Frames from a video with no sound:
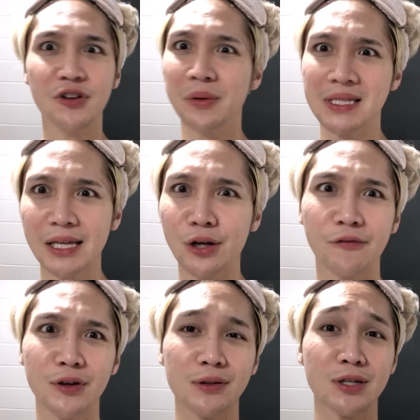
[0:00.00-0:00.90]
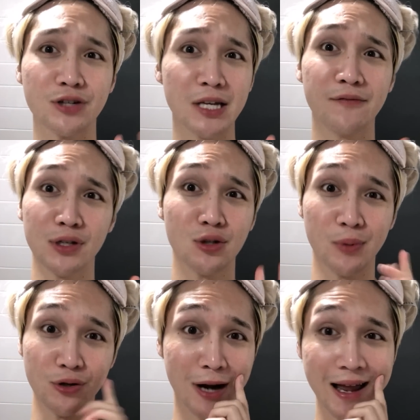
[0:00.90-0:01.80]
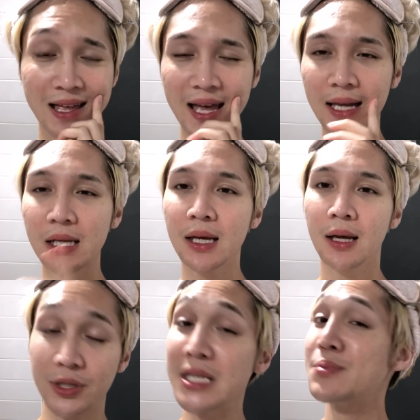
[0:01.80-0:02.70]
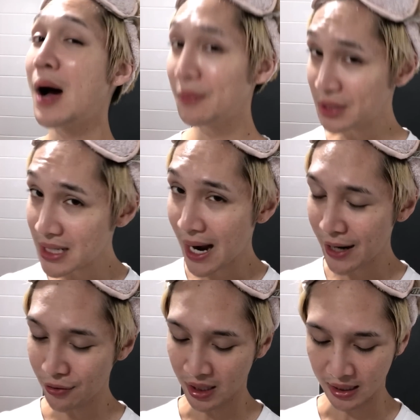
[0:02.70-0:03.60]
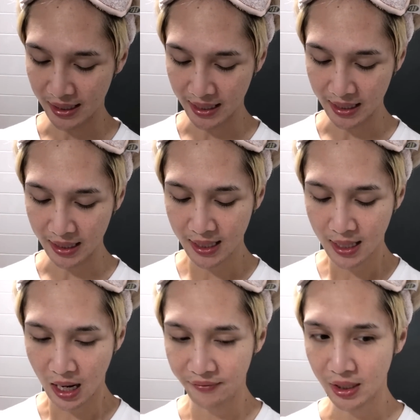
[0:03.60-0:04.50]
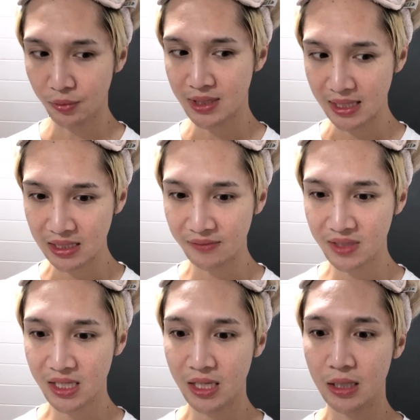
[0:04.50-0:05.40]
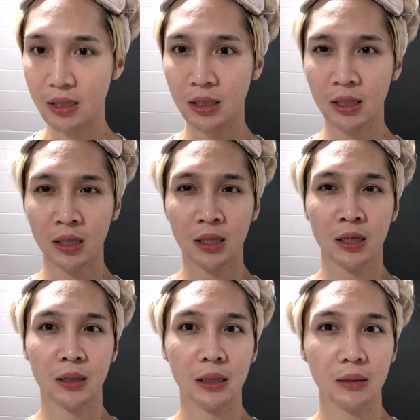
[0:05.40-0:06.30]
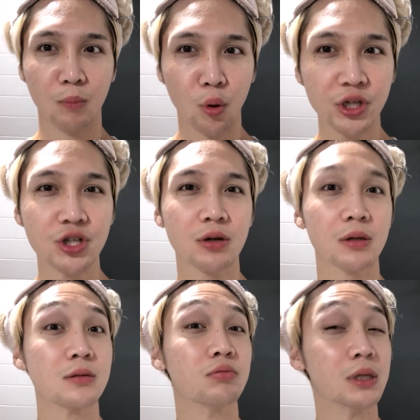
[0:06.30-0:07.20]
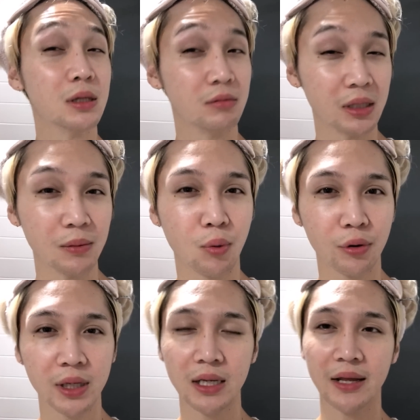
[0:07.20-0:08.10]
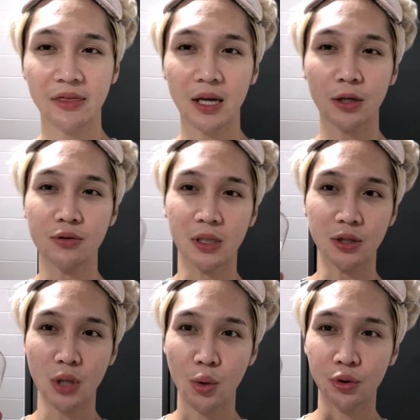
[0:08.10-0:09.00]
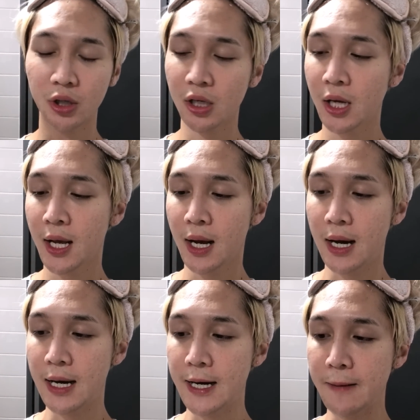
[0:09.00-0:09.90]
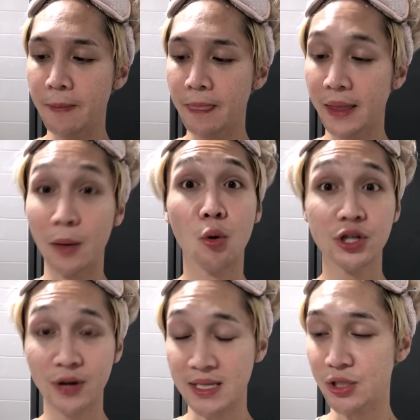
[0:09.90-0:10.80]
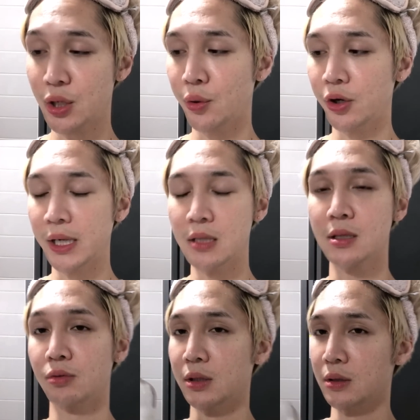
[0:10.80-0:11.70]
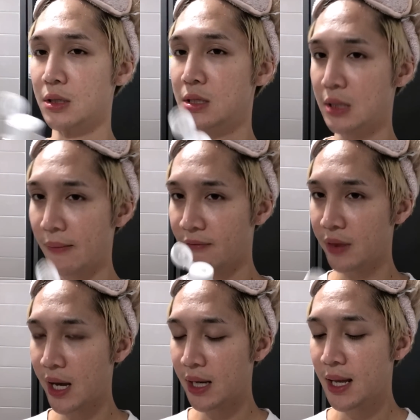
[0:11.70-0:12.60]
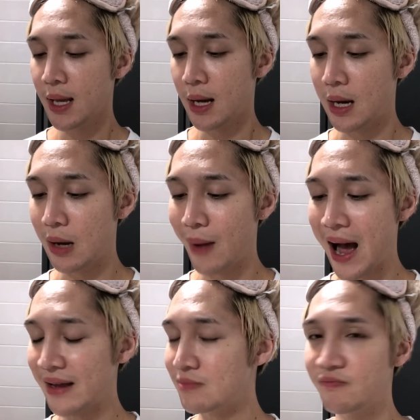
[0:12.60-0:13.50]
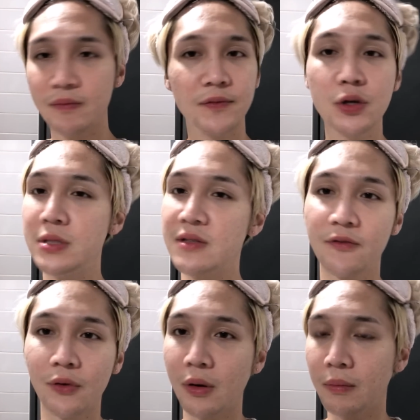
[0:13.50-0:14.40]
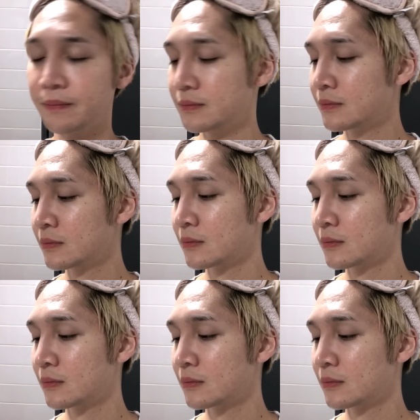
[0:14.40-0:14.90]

a few minutes later, feel, your skin feels super dry again. Your skin is probably dehydrated, and I feel like with sensitive skin, moisture is really really important. And I think using a toner um, like a moisturizing toner is a really good step for that. Um, I use this for